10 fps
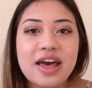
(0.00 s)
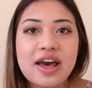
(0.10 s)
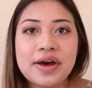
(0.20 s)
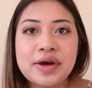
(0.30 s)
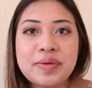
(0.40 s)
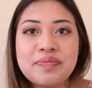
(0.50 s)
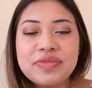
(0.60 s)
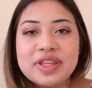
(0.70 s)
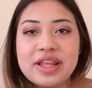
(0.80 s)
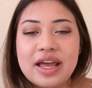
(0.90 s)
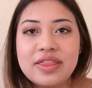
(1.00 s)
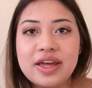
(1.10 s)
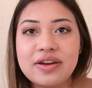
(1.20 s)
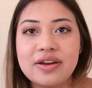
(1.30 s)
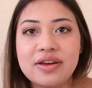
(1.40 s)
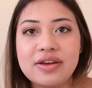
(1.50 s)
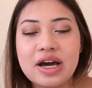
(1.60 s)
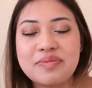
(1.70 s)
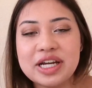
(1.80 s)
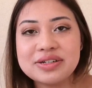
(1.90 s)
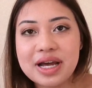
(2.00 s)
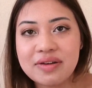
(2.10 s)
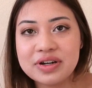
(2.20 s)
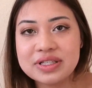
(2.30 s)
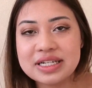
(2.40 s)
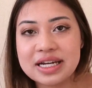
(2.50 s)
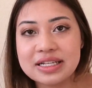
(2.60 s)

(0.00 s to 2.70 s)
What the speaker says: And then I'll make sure I have a good